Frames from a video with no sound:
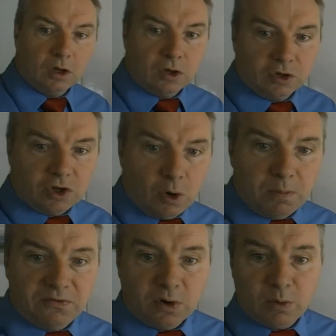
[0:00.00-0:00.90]
So
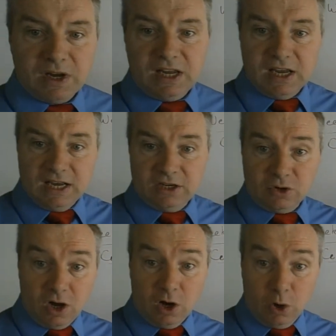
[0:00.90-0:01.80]
before we
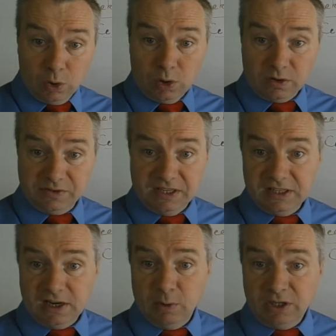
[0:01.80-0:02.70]
draw a whole load of these,
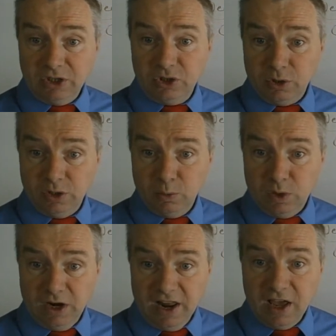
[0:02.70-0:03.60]
I want to show you one.